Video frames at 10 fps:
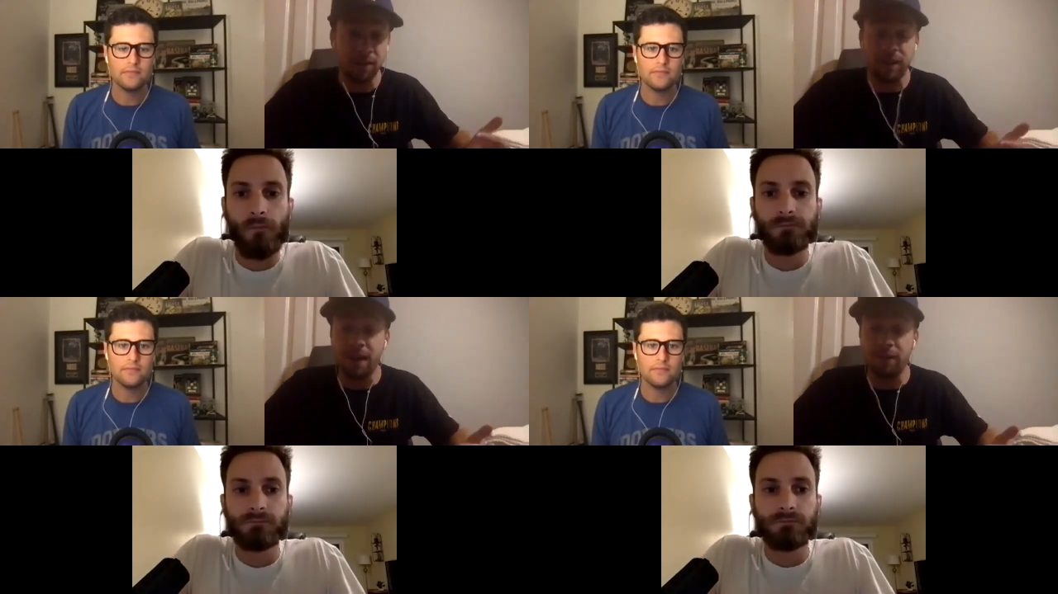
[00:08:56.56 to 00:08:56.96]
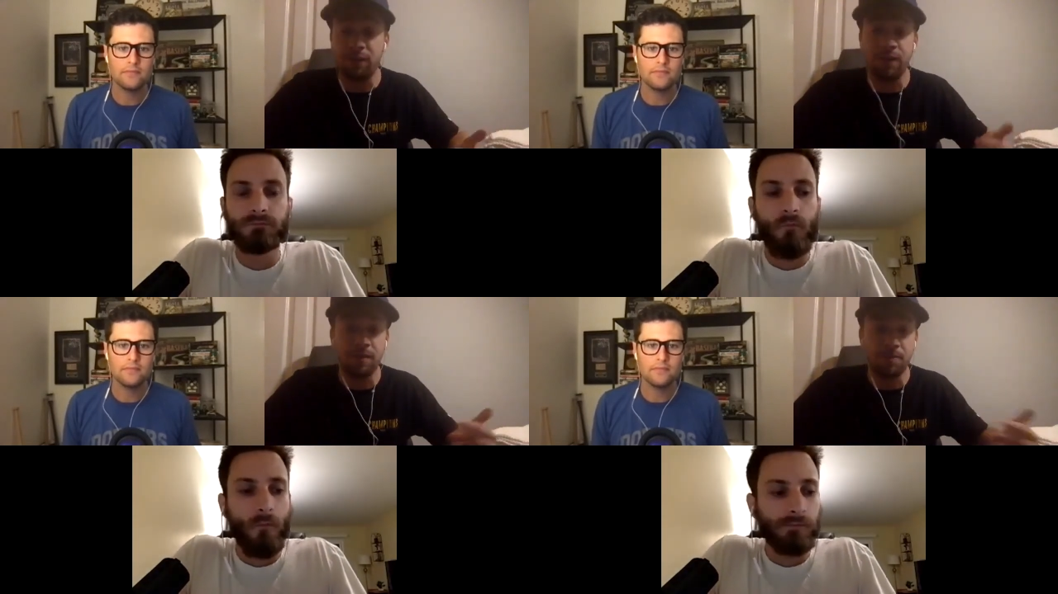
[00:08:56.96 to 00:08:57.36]
Speaker 1: did have
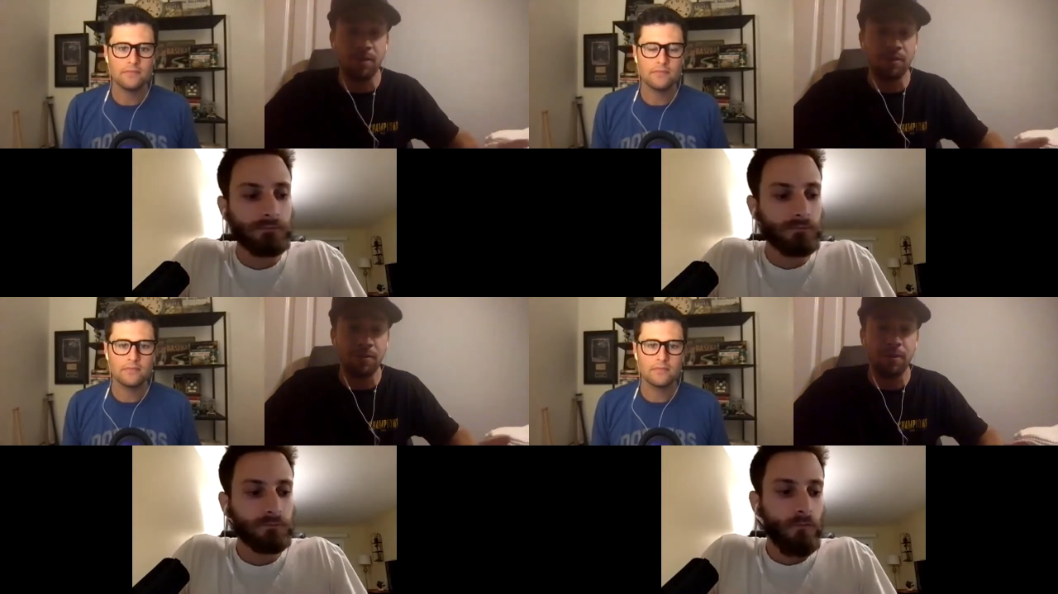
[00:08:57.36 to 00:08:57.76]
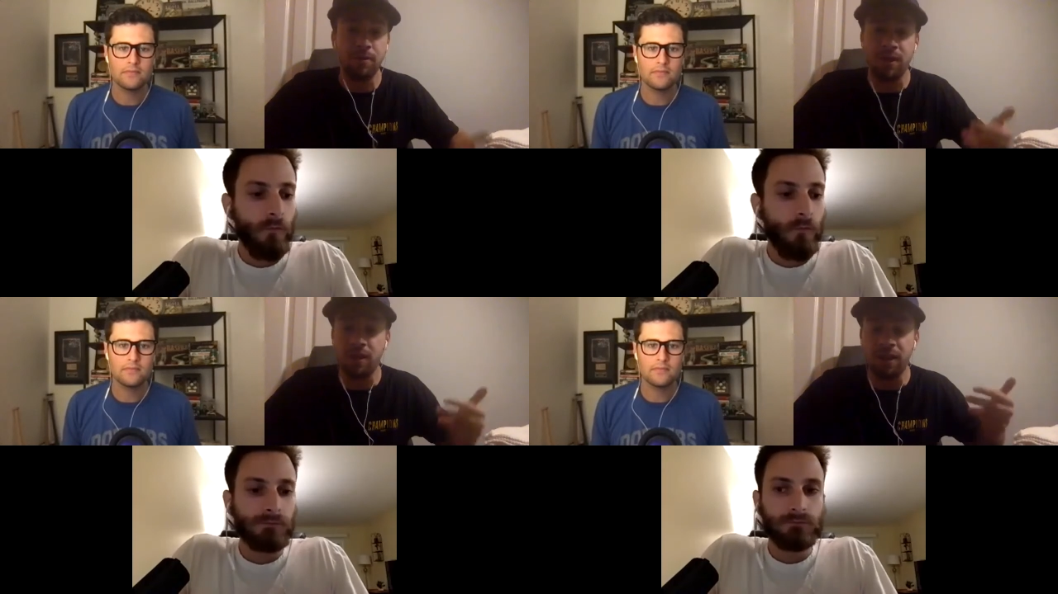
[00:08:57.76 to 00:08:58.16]
to face Buster
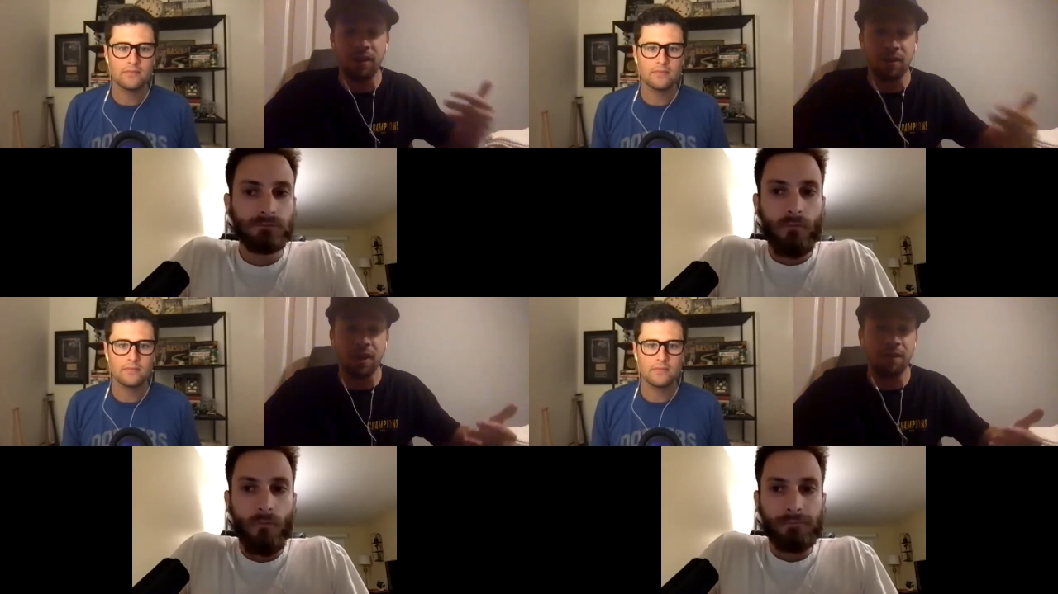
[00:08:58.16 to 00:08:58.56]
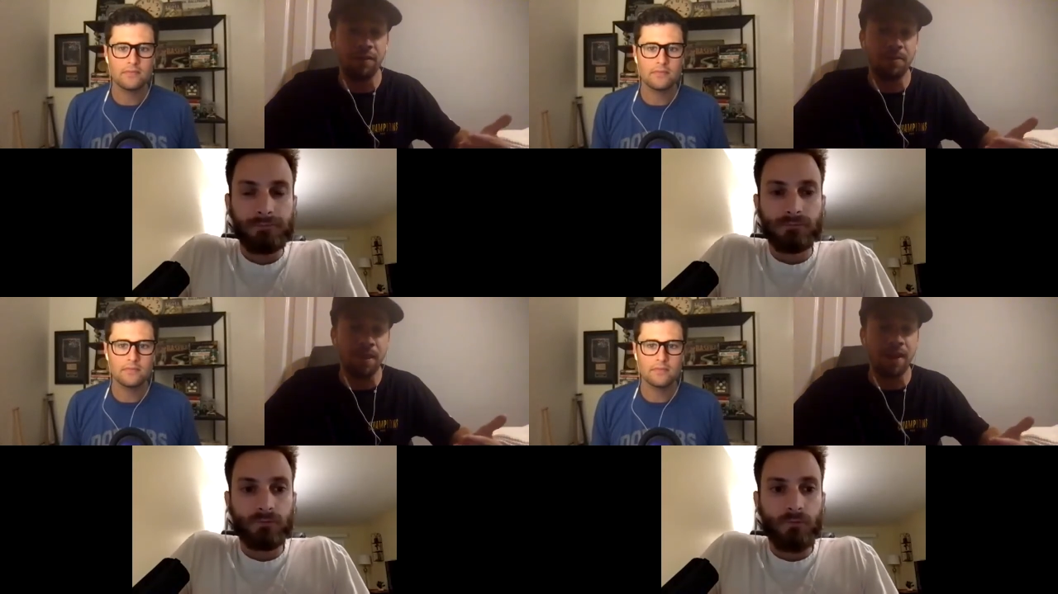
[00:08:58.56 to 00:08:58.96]
Posey in, like, the
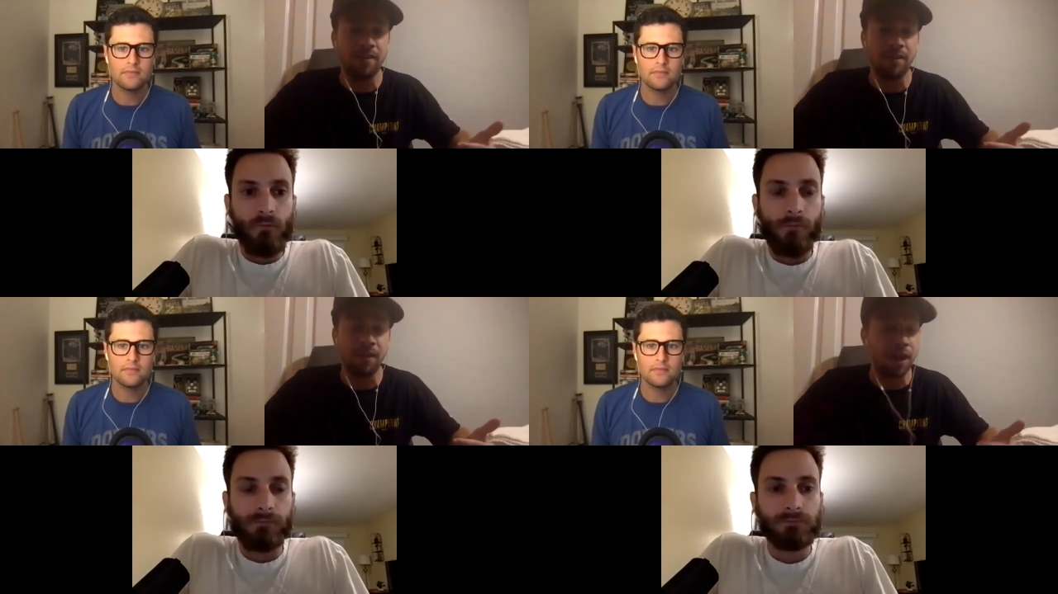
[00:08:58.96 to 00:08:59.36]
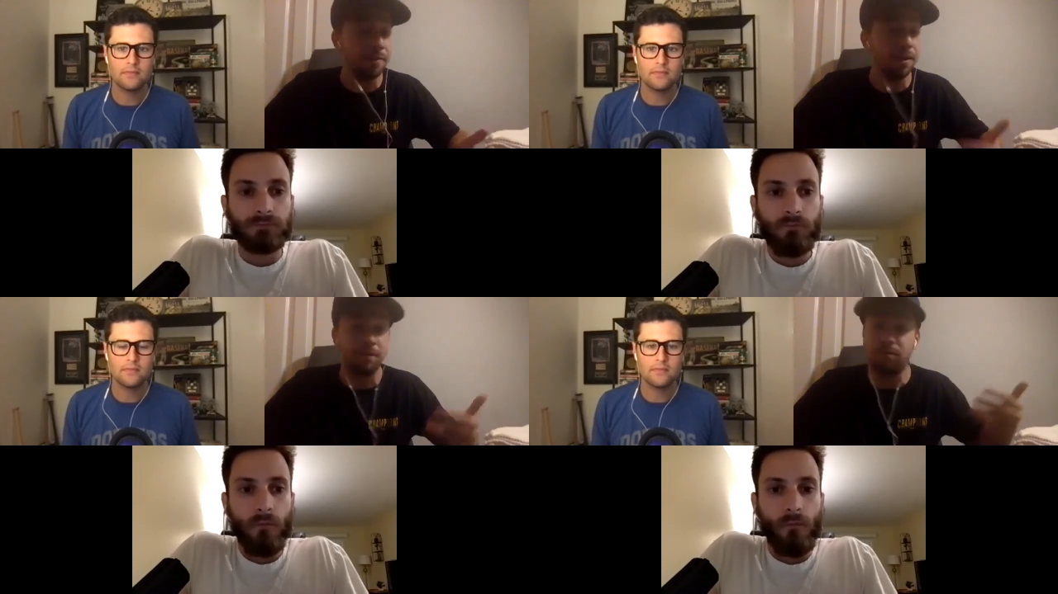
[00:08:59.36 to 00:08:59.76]
toughest bats in the lineup, but